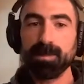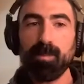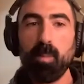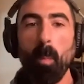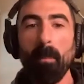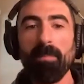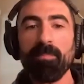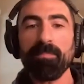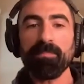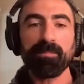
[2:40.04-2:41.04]

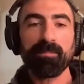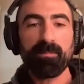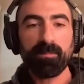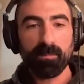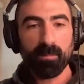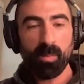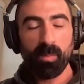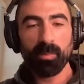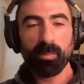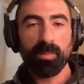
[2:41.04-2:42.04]

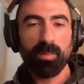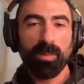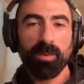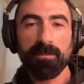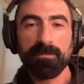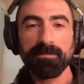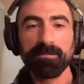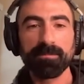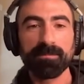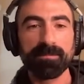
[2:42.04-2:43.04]

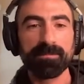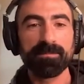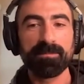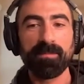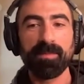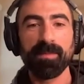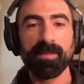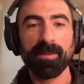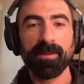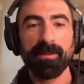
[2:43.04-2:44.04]

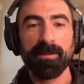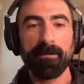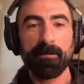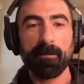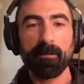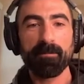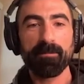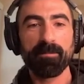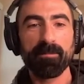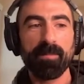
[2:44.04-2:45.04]

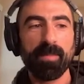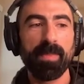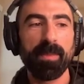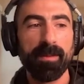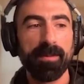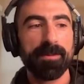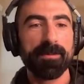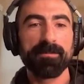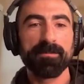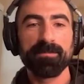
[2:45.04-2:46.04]

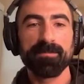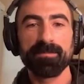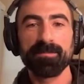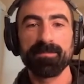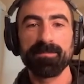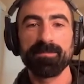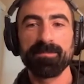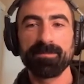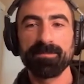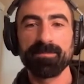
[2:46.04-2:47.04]

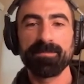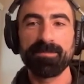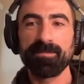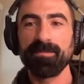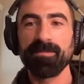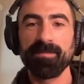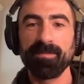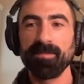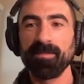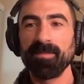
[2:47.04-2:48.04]
No words are spoken by the person on screen.